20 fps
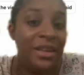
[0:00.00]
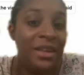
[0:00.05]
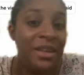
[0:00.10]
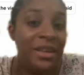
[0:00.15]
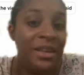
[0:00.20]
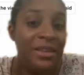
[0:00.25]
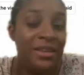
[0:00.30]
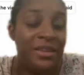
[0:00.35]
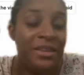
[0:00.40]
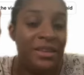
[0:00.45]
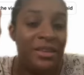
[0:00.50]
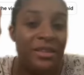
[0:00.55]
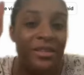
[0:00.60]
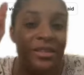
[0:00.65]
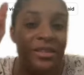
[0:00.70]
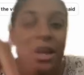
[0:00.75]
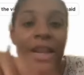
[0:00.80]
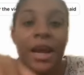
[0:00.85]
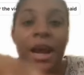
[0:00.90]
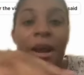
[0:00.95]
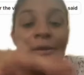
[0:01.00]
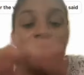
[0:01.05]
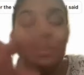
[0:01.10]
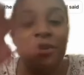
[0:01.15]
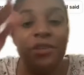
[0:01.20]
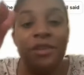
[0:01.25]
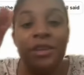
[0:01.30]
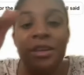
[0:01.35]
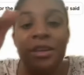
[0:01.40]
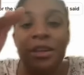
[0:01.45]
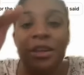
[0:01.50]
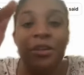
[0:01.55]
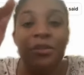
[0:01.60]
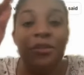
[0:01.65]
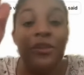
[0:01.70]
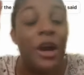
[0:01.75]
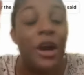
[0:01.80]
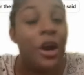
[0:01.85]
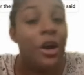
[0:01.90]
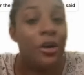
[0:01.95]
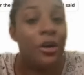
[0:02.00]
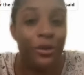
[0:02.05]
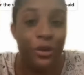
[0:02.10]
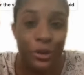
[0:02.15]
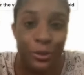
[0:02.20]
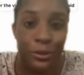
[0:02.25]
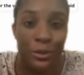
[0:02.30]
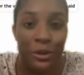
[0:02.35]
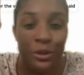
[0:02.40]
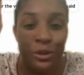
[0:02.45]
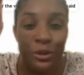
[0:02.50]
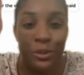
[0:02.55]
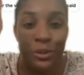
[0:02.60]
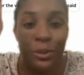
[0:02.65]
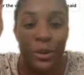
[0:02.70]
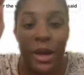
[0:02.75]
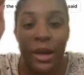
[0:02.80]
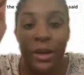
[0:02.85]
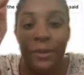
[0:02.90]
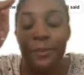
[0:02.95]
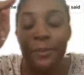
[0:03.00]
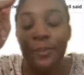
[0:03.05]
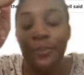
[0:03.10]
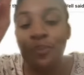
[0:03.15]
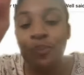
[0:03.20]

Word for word: Message that I received on YouTube, right?